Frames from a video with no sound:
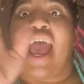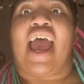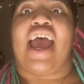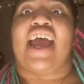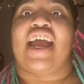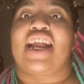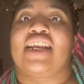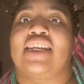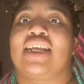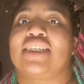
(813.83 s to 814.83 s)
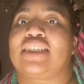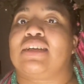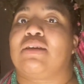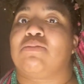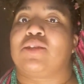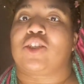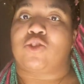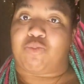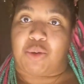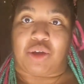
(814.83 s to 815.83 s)
and some
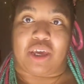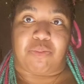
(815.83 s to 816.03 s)
spooky